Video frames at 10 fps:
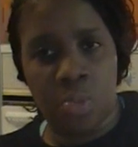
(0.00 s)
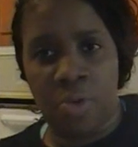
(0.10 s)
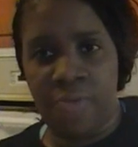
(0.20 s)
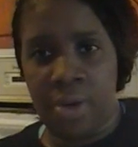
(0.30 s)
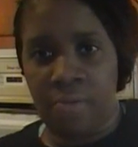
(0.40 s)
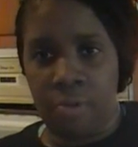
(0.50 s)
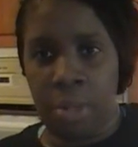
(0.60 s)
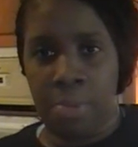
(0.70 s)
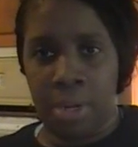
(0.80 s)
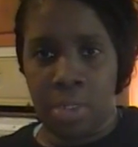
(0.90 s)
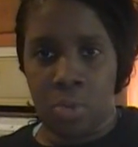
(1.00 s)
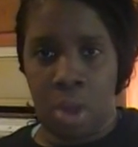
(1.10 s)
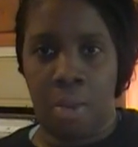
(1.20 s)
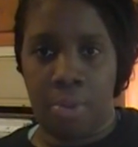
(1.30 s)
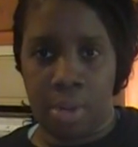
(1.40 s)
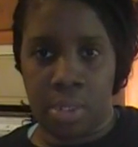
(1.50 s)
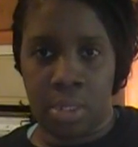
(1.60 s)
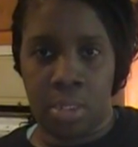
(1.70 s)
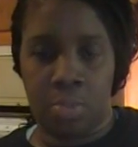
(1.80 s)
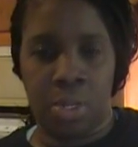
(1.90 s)
fitting for people that do hot
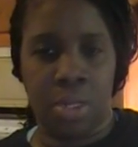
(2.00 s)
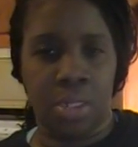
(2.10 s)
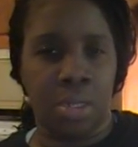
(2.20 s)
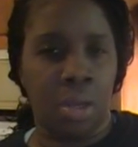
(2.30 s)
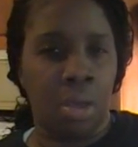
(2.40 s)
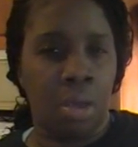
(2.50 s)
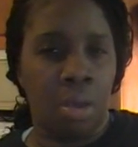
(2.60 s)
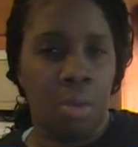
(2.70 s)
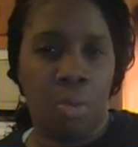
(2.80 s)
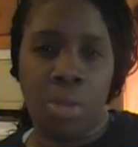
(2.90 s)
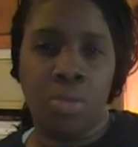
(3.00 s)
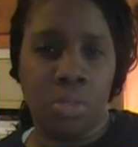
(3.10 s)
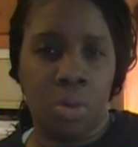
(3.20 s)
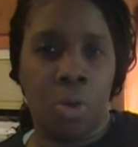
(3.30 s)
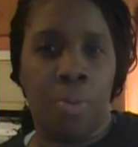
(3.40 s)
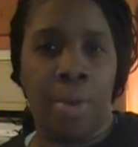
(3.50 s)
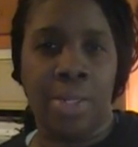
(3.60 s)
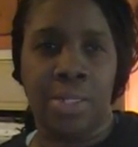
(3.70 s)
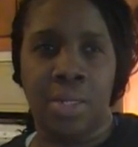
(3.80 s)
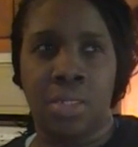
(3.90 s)
process, because when you do cold
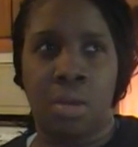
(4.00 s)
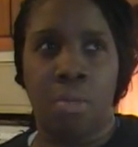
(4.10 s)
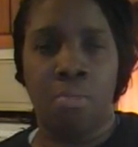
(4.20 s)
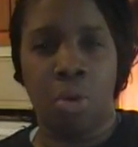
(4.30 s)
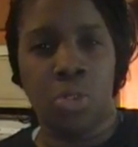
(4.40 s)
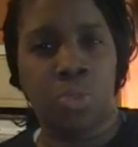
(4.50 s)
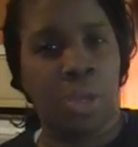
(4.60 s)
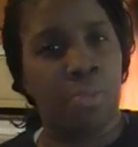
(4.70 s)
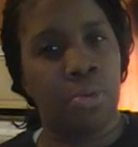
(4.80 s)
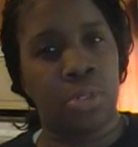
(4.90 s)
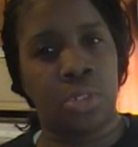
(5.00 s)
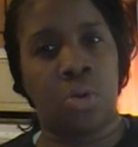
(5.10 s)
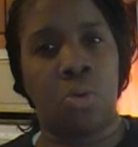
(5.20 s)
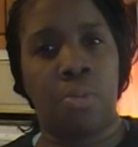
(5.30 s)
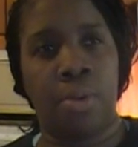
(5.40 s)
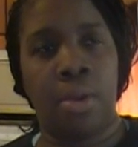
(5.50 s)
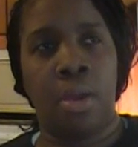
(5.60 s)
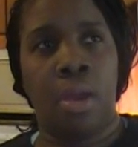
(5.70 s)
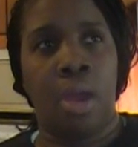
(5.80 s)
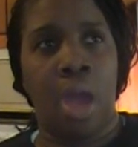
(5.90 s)
process, most people soap
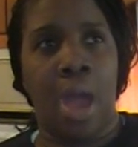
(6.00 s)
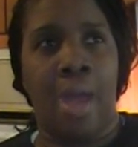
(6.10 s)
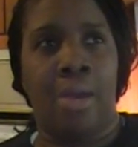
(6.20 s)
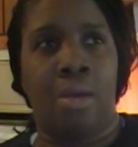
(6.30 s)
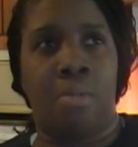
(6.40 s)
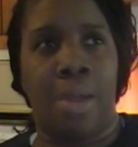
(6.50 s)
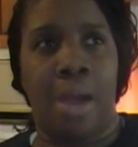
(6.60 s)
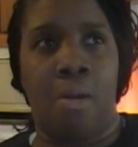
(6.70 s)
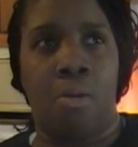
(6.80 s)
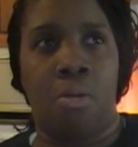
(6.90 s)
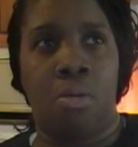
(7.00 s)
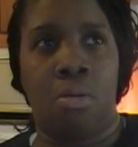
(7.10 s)
at about,